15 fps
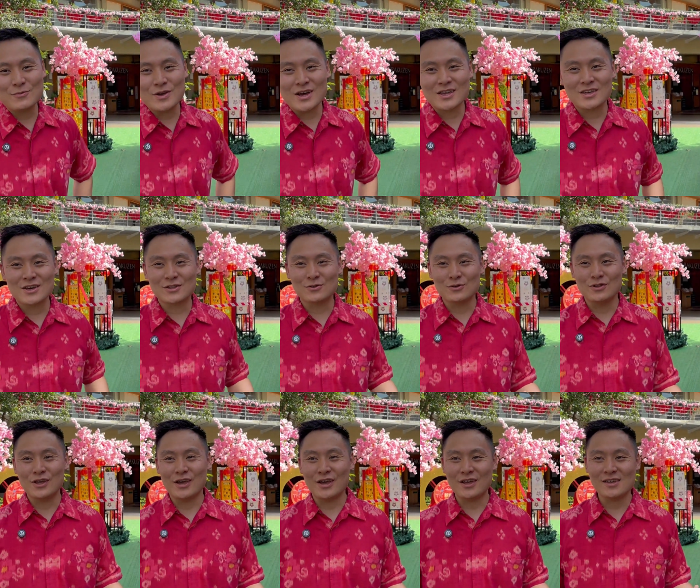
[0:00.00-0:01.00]
we are here
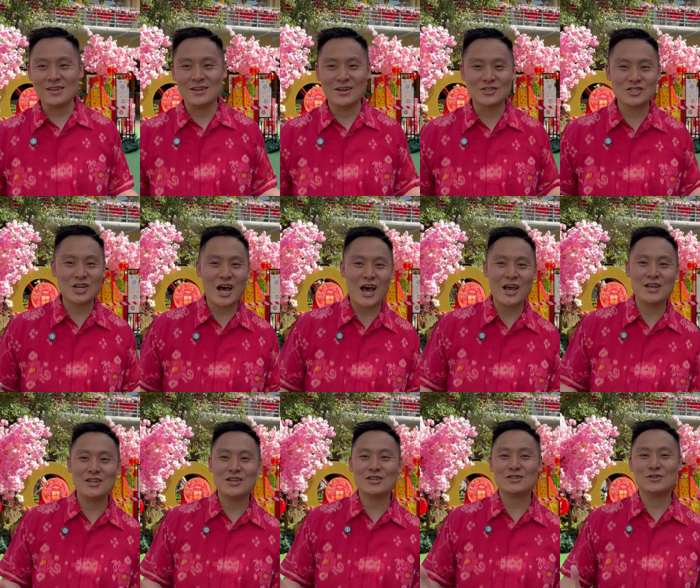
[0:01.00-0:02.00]
today in a
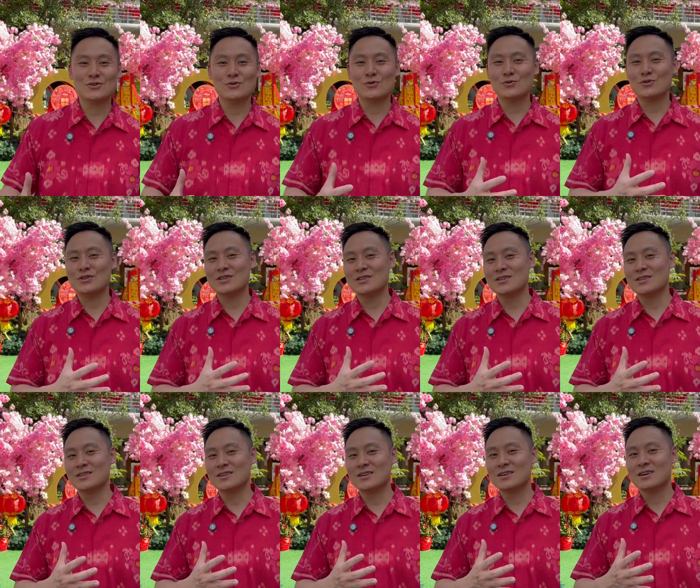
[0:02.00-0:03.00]
Chinese New
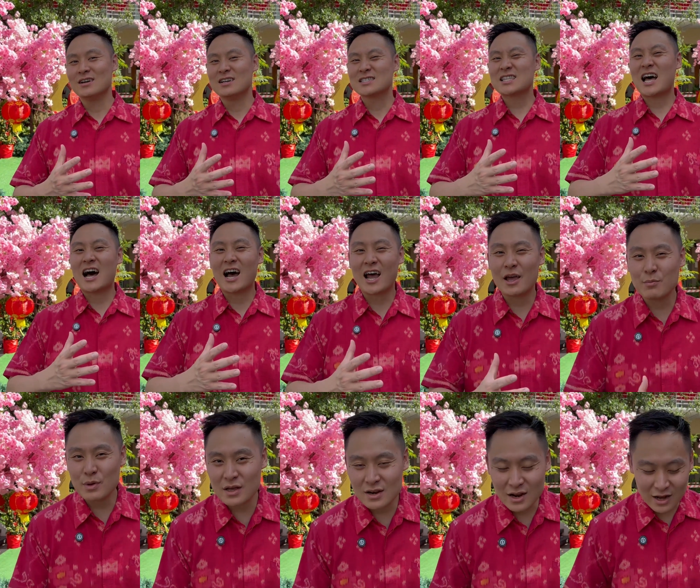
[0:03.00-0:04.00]
Year
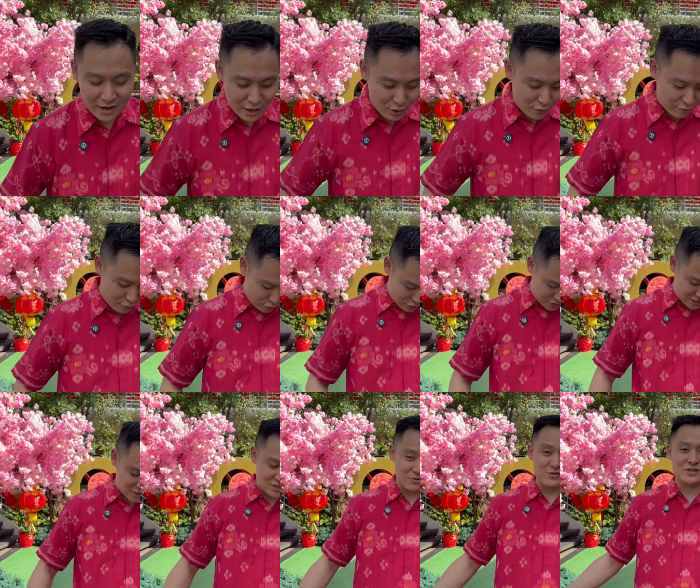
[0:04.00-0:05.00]
timing lah, and of course
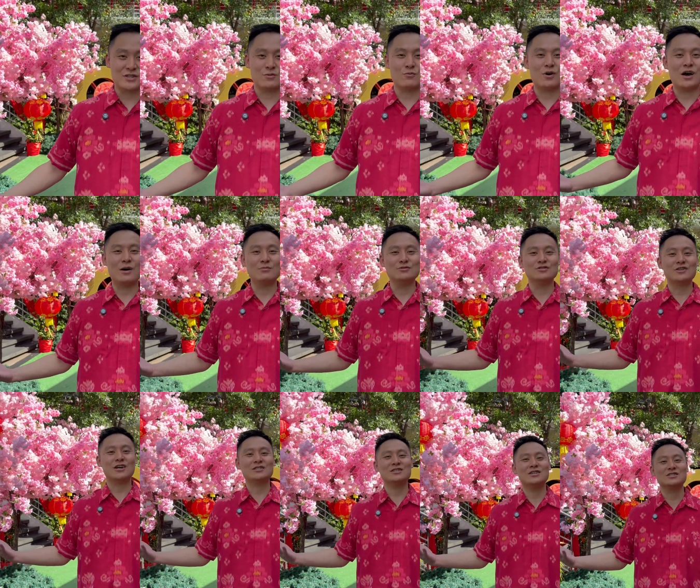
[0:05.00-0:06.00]
that's the reason why I'm
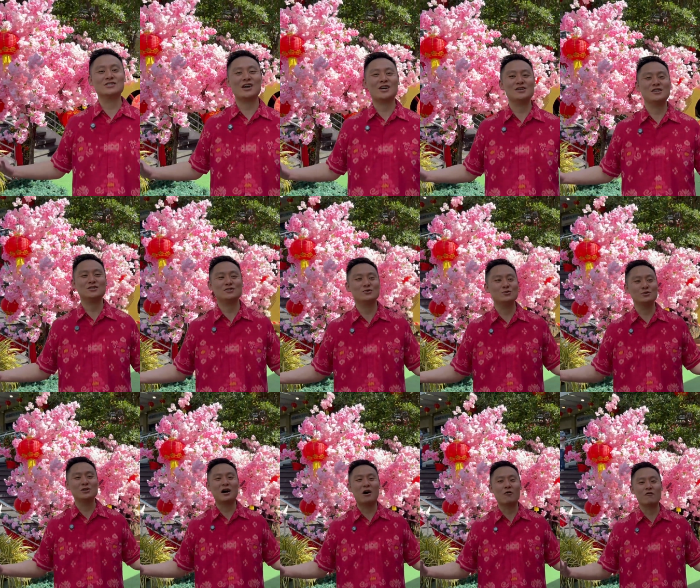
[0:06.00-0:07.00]
dressed in a Chinese New
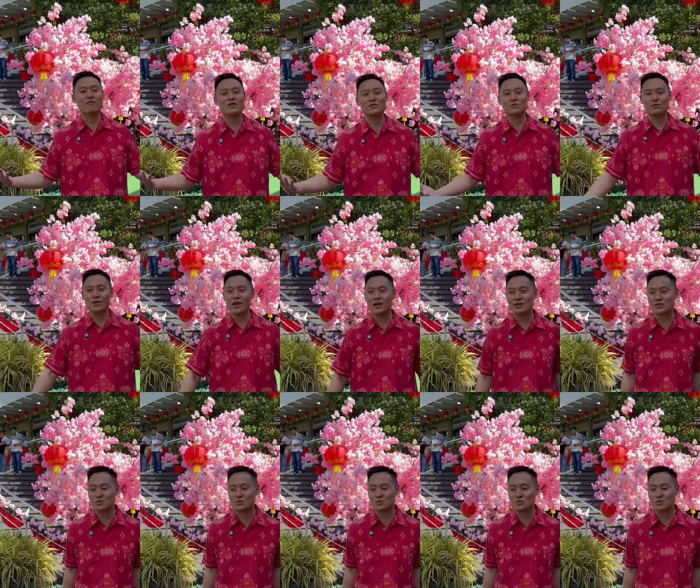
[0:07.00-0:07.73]
Year outfit today as